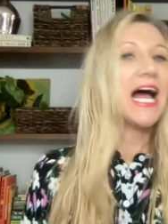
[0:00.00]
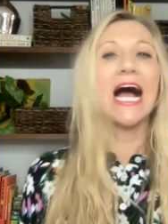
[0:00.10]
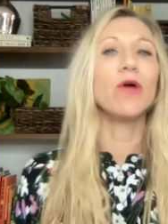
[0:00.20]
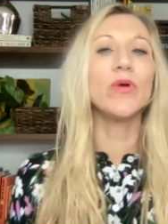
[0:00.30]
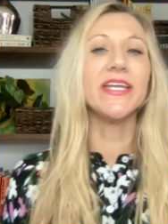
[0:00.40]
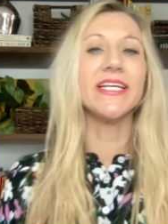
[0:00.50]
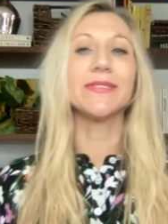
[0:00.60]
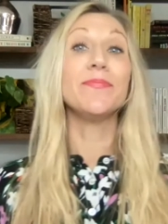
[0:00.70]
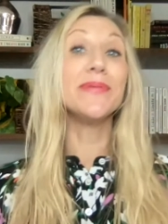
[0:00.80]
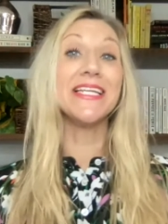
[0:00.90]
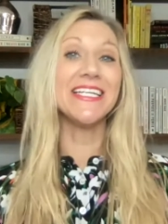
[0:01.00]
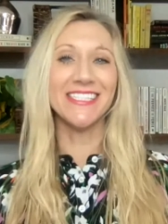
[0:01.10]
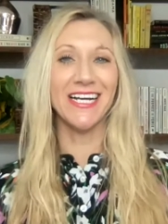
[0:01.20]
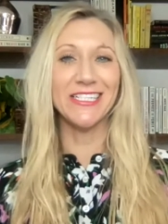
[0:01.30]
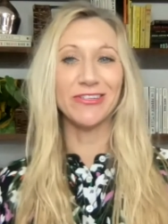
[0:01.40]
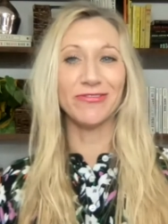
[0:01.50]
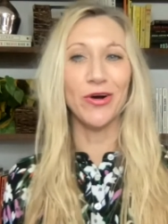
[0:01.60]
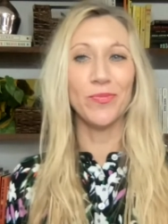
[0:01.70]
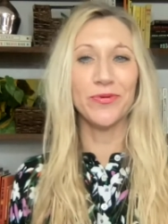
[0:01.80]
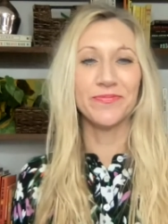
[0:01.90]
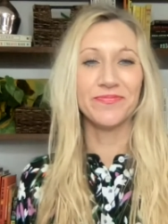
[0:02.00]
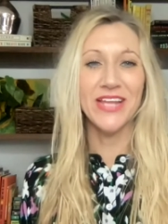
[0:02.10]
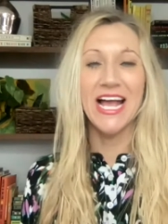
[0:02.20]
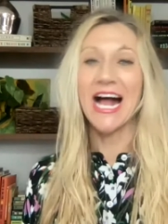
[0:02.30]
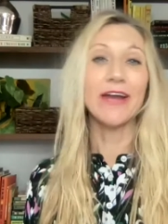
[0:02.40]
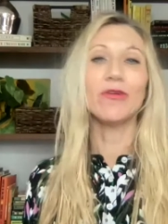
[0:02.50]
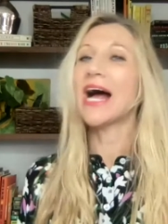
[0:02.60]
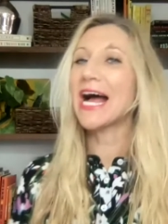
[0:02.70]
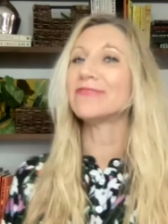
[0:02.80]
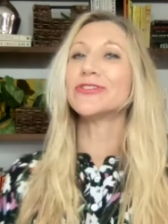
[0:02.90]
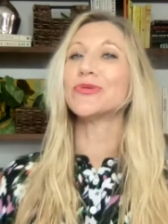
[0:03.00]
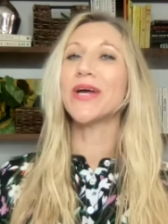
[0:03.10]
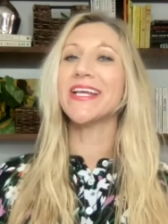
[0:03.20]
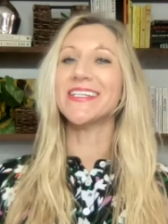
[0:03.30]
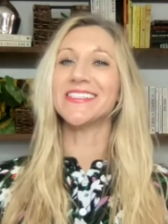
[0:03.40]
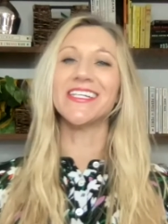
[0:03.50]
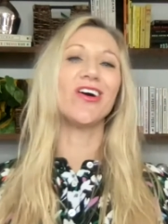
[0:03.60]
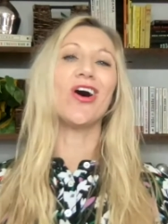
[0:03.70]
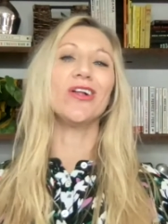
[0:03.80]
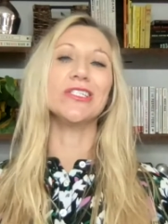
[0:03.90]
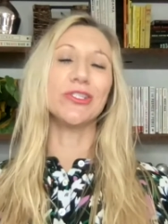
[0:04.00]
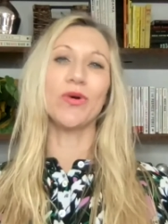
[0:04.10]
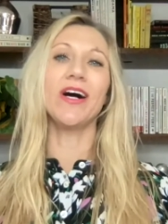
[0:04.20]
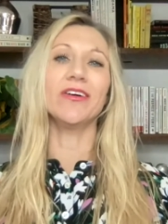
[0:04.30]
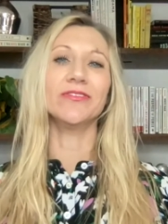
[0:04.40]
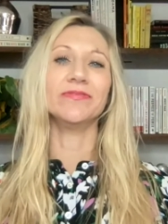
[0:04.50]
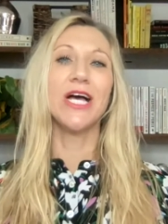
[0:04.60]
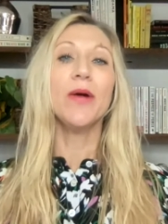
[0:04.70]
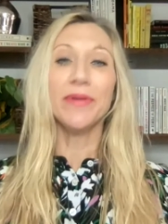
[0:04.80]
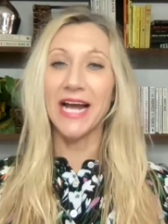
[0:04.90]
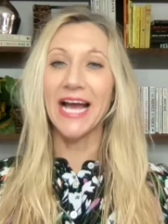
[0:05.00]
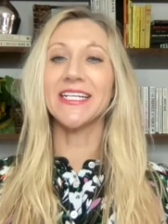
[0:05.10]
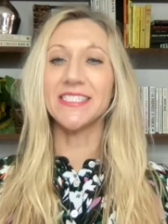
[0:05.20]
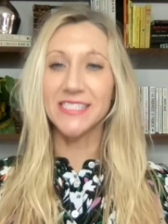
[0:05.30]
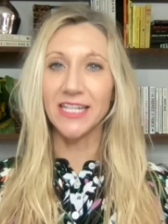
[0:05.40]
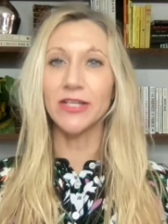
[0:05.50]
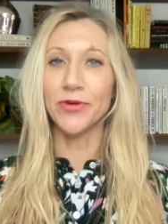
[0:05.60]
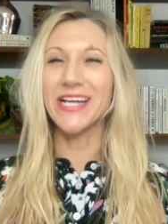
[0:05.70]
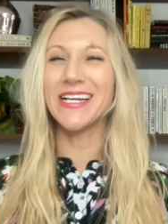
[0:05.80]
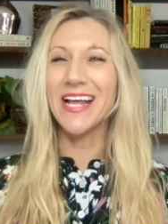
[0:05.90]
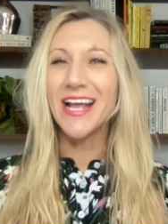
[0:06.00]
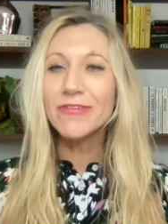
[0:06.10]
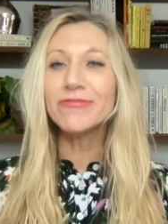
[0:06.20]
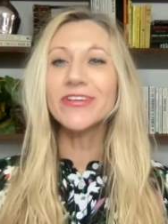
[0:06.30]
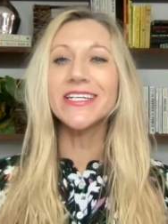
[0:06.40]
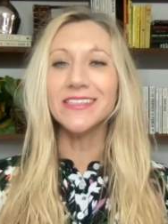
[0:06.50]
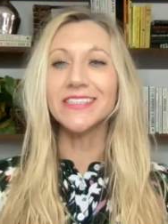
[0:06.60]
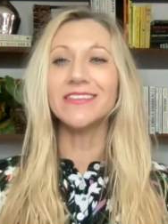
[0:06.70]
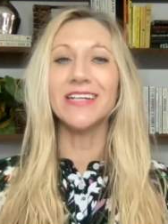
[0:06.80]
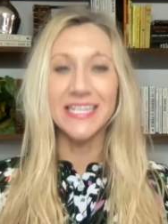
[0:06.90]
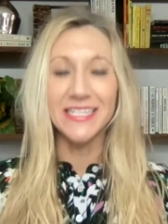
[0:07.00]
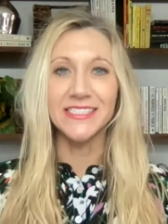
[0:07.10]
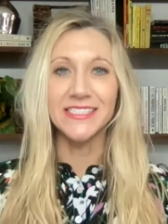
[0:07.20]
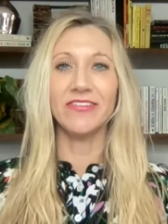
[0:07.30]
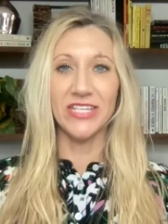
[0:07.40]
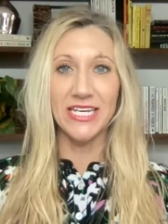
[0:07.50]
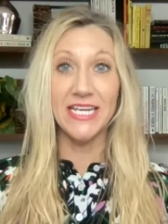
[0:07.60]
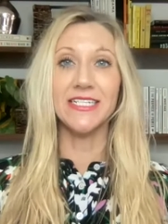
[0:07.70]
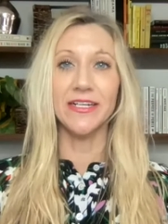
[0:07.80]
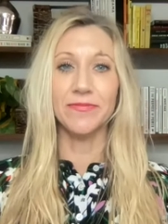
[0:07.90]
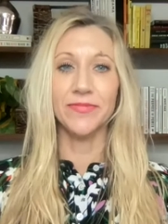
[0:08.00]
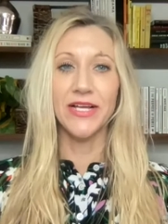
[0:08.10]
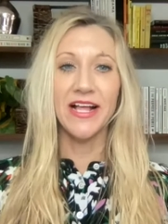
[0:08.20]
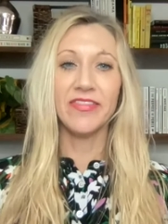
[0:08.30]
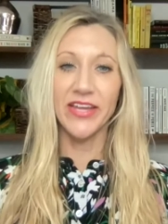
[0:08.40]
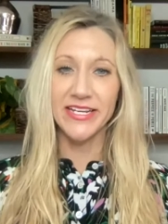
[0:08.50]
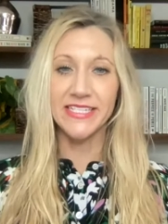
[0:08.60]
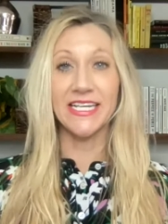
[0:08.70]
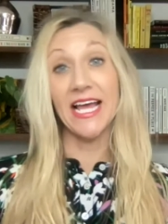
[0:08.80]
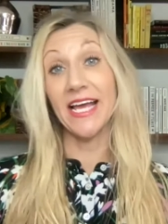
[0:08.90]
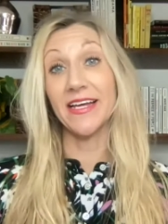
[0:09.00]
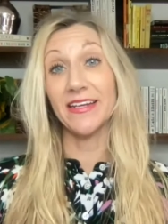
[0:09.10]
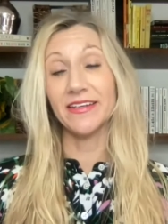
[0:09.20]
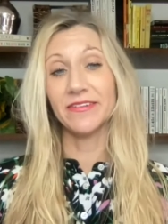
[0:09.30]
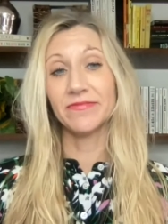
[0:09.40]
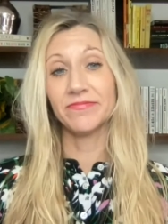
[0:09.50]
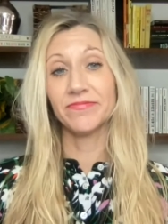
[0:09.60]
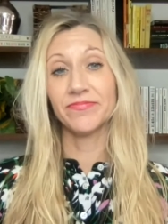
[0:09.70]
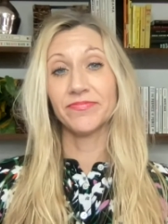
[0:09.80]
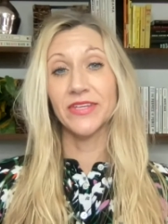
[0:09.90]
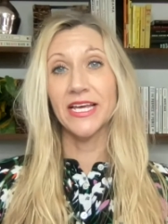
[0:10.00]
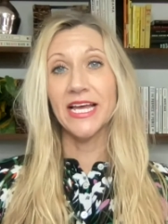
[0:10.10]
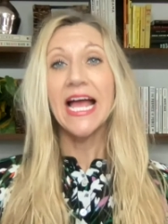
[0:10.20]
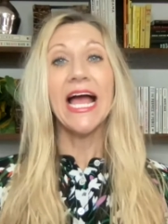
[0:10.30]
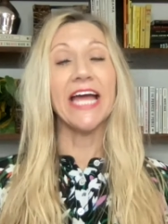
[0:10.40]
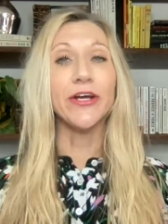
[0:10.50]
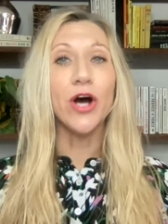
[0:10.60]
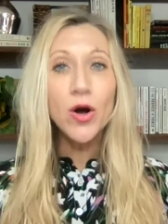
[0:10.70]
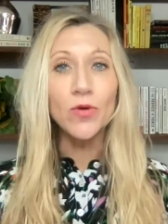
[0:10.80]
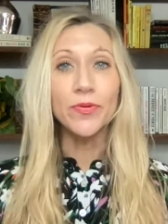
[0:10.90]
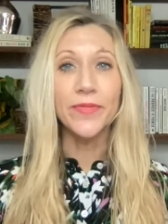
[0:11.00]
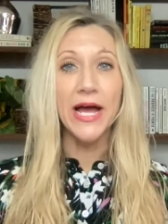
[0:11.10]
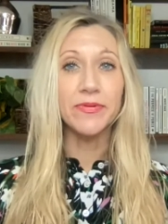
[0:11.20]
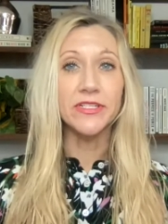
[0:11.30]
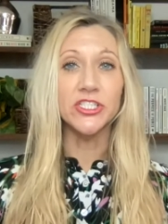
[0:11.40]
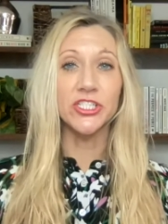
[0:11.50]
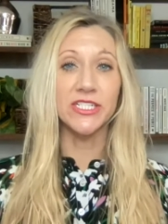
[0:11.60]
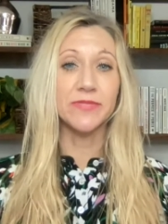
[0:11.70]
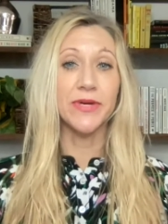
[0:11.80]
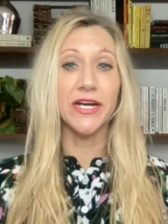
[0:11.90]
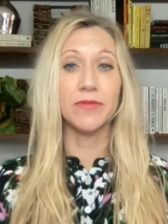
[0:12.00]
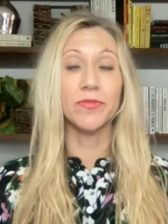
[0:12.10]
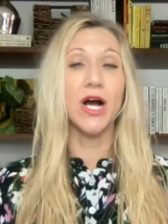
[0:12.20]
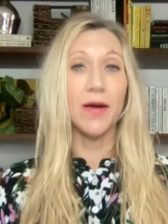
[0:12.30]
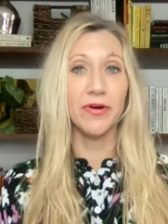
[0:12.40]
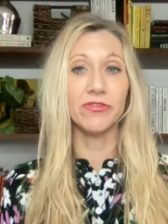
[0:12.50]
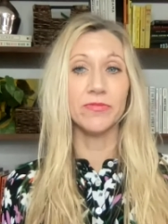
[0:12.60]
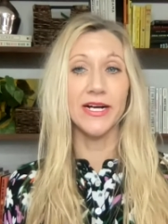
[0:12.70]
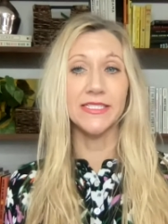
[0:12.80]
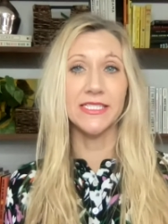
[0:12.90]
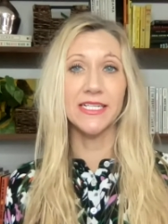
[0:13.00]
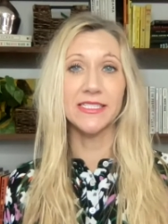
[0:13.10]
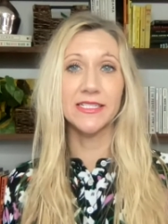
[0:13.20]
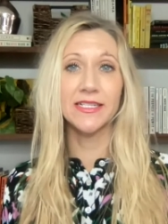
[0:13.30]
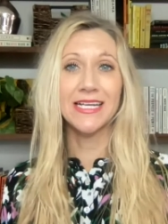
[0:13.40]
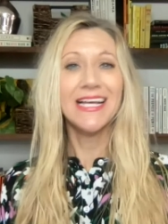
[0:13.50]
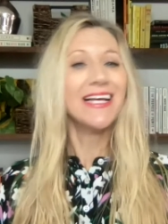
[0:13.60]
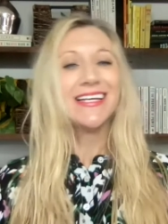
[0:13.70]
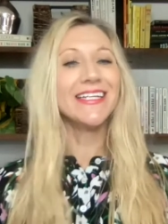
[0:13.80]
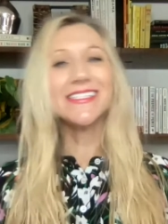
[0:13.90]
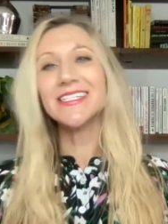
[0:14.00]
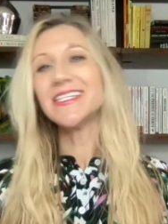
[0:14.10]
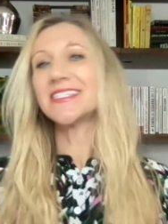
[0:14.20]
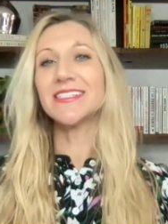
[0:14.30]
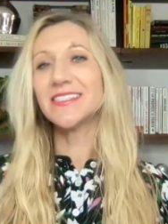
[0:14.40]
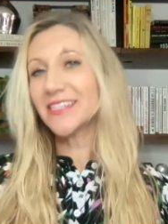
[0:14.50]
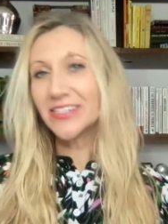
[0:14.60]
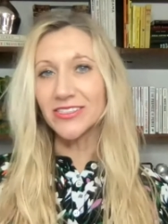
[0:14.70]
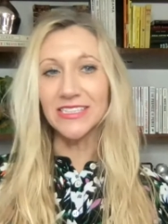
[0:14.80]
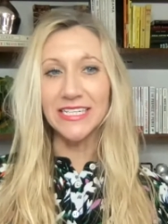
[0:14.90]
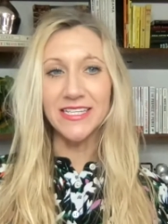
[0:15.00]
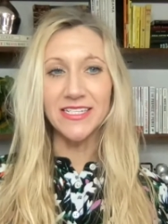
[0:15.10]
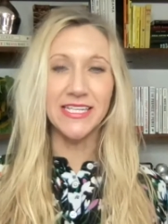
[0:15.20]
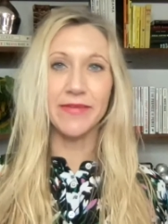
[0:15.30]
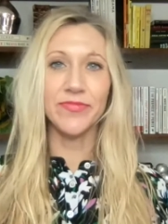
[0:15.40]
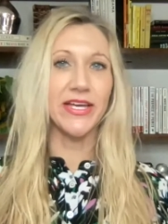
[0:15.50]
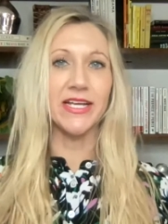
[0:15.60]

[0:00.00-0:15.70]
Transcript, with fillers: I witness many signs of hope. I don't have to wait until all is well, but I can celebrate every little hint of the kingdom that is at hand. And hope, abolitionist Mariame Kaba reminds us, isn't necessarily the same